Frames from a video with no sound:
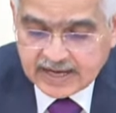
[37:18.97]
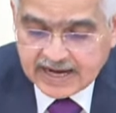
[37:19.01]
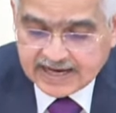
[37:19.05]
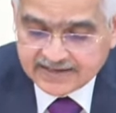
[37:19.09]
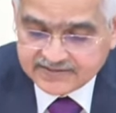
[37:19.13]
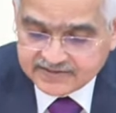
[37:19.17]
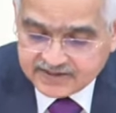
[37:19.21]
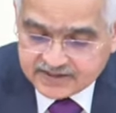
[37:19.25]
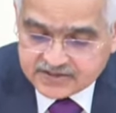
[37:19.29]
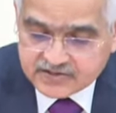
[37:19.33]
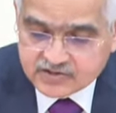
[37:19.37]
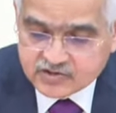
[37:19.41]

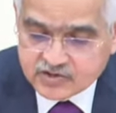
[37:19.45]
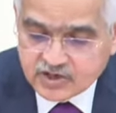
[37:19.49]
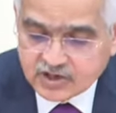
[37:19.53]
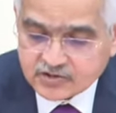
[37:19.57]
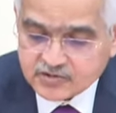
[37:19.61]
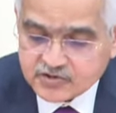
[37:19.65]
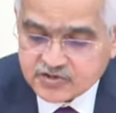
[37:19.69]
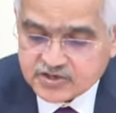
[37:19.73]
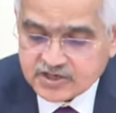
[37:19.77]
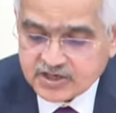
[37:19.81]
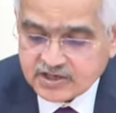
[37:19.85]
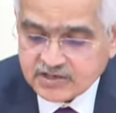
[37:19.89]
At this
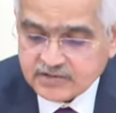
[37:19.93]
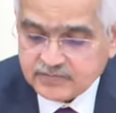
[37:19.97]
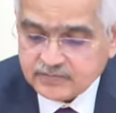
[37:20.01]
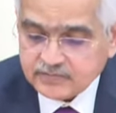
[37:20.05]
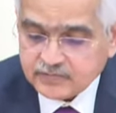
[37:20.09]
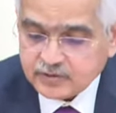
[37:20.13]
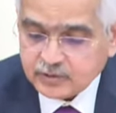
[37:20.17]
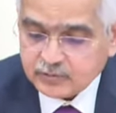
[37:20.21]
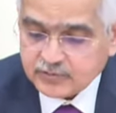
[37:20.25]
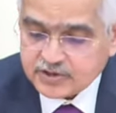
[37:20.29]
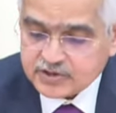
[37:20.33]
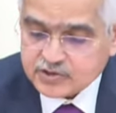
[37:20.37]
juncture,
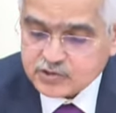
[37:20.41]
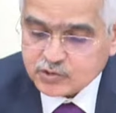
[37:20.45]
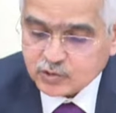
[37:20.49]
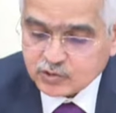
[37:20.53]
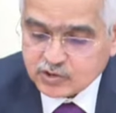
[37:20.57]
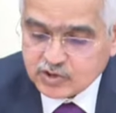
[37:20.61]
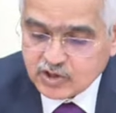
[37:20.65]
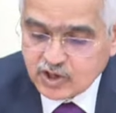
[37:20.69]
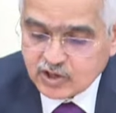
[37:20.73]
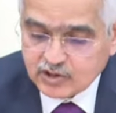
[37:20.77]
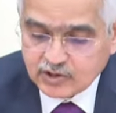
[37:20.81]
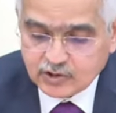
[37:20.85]
we
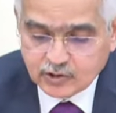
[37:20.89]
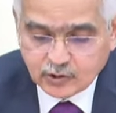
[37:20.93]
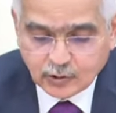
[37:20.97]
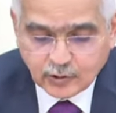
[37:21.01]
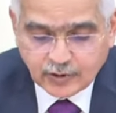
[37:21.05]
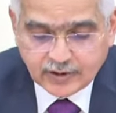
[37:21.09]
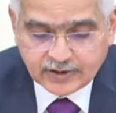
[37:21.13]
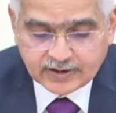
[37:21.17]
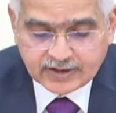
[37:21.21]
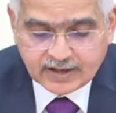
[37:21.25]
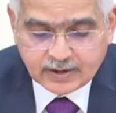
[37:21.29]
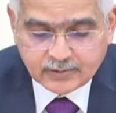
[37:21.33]
should not
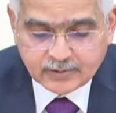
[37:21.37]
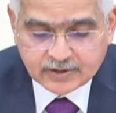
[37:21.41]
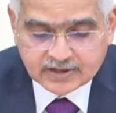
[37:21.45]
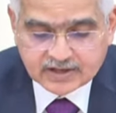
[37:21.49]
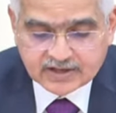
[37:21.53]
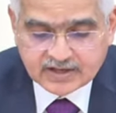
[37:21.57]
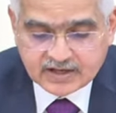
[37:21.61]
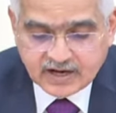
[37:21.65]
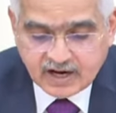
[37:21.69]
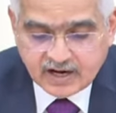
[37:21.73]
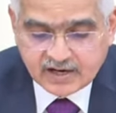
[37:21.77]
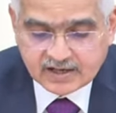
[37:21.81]
lower
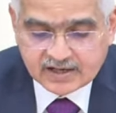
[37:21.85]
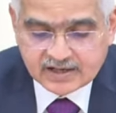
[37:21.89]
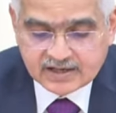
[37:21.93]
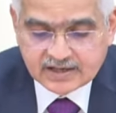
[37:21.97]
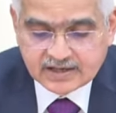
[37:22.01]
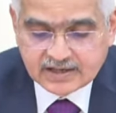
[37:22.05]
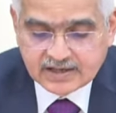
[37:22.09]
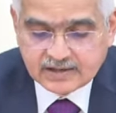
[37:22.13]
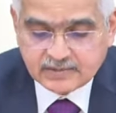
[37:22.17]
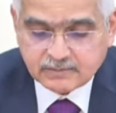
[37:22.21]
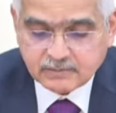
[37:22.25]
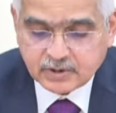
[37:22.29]
our guard,
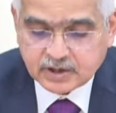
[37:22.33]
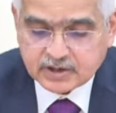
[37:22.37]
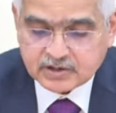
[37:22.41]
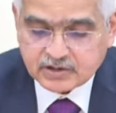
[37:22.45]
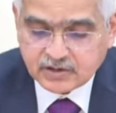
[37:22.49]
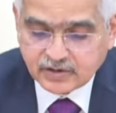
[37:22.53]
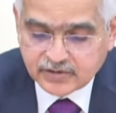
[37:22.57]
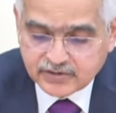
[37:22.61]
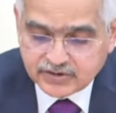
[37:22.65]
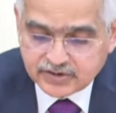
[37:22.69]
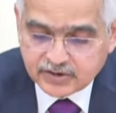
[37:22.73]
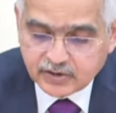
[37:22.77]

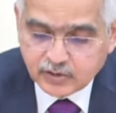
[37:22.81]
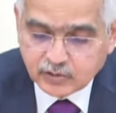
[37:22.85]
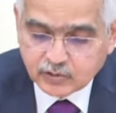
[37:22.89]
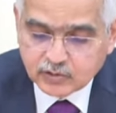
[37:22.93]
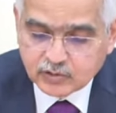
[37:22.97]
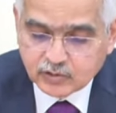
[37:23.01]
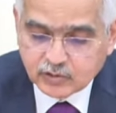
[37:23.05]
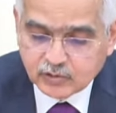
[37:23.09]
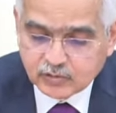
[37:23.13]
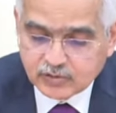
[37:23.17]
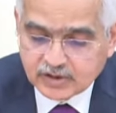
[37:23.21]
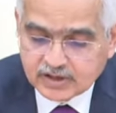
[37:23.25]
but continue
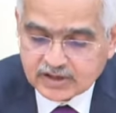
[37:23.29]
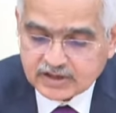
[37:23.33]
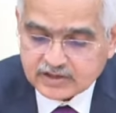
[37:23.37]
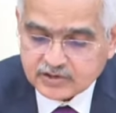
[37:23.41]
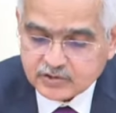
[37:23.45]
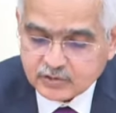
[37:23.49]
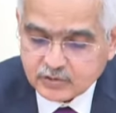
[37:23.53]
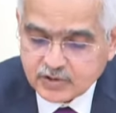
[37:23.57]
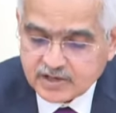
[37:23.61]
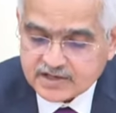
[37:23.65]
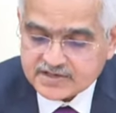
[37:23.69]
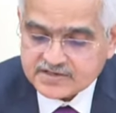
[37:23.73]
to
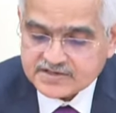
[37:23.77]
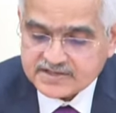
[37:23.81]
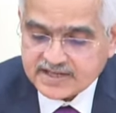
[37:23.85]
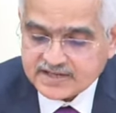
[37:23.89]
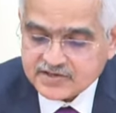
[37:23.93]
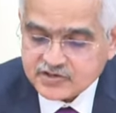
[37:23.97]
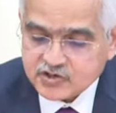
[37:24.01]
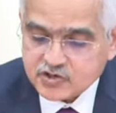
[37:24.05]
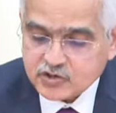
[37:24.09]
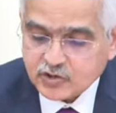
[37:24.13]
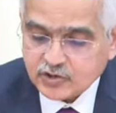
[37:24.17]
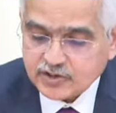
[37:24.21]
work towards
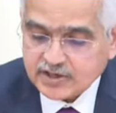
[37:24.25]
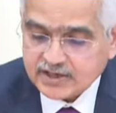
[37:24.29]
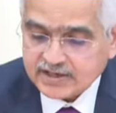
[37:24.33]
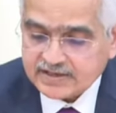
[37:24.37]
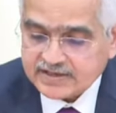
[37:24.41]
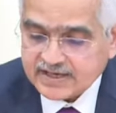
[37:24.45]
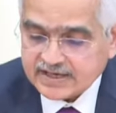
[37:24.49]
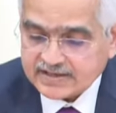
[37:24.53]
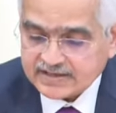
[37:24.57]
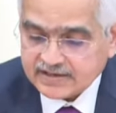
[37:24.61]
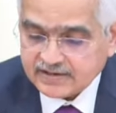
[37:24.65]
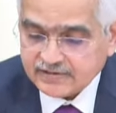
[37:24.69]

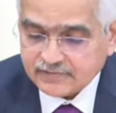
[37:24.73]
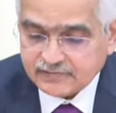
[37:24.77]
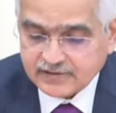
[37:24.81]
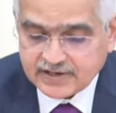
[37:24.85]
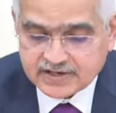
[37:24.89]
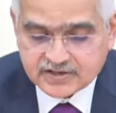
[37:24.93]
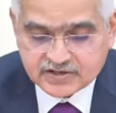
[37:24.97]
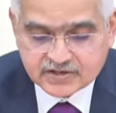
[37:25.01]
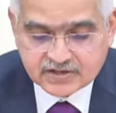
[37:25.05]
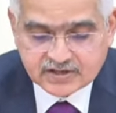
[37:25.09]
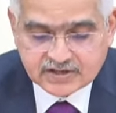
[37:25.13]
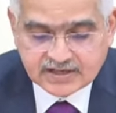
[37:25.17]
ensuring that
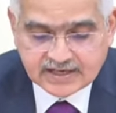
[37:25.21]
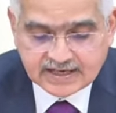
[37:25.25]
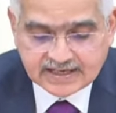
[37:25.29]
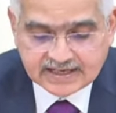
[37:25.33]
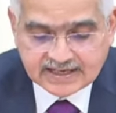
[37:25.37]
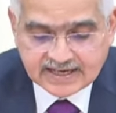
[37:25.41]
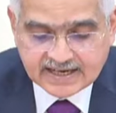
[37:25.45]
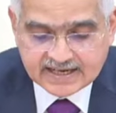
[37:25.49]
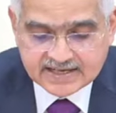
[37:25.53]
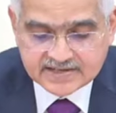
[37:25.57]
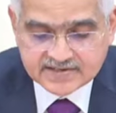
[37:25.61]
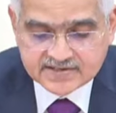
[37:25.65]
inflation
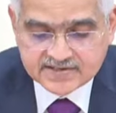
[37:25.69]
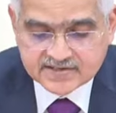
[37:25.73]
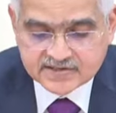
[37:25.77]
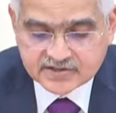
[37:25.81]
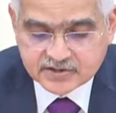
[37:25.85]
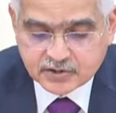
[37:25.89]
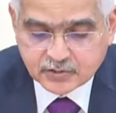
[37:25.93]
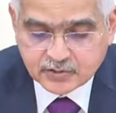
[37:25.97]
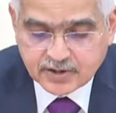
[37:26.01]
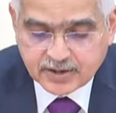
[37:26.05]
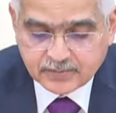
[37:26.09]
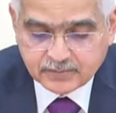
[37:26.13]
aligns
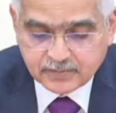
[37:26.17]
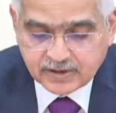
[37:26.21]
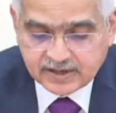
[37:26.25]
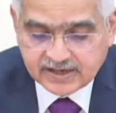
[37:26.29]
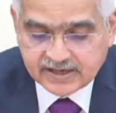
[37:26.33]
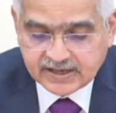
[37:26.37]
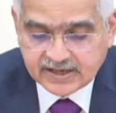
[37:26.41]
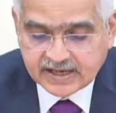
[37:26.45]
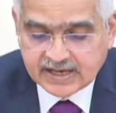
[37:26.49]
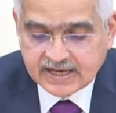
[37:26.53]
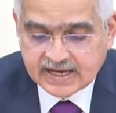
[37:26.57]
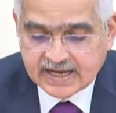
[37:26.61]

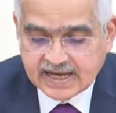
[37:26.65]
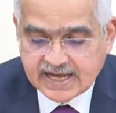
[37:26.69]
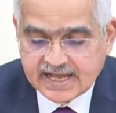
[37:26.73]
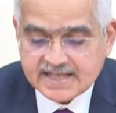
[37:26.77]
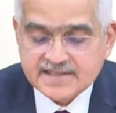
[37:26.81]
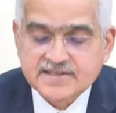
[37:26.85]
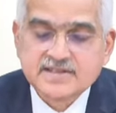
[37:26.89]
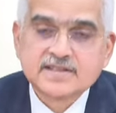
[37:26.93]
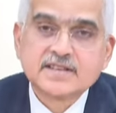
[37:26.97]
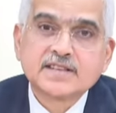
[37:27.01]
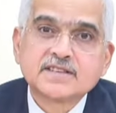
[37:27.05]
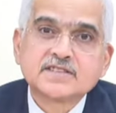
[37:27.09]
durably
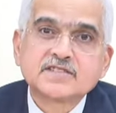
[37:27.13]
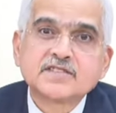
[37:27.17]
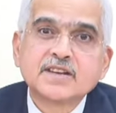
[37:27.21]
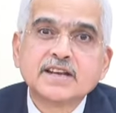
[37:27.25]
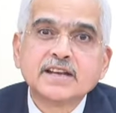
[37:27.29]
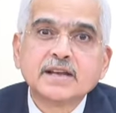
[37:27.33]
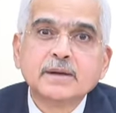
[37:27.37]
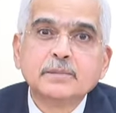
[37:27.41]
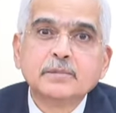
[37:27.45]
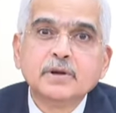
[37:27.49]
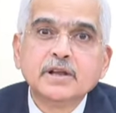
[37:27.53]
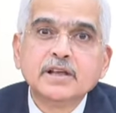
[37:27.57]
and
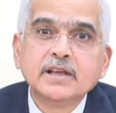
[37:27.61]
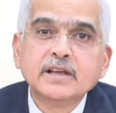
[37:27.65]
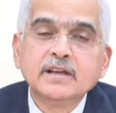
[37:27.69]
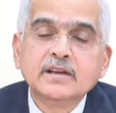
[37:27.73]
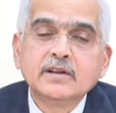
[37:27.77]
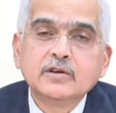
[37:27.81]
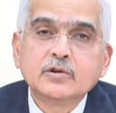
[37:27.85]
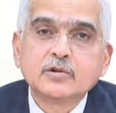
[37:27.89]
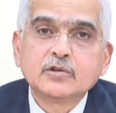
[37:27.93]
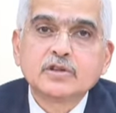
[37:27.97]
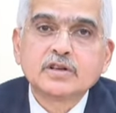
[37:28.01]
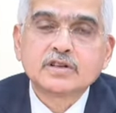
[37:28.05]

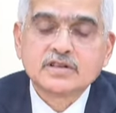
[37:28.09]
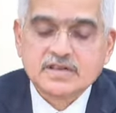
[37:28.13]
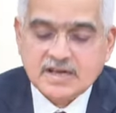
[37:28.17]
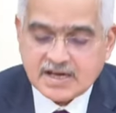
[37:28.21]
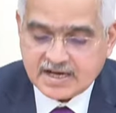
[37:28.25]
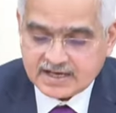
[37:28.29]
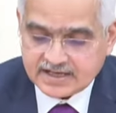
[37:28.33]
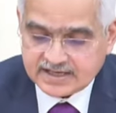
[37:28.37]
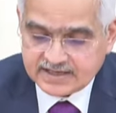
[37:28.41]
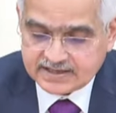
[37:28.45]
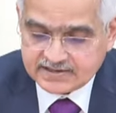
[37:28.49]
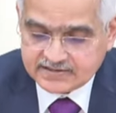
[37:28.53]
sustainably to the
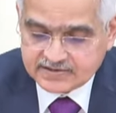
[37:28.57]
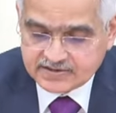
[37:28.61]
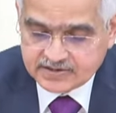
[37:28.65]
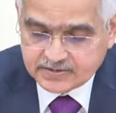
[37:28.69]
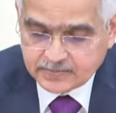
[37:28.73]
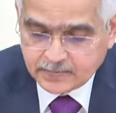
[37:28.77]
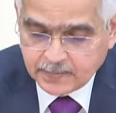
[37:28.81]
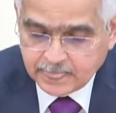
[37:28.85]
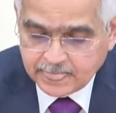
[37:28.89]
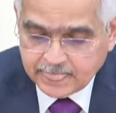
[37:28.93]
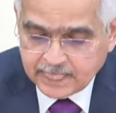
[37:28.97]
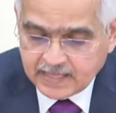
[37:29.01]
target.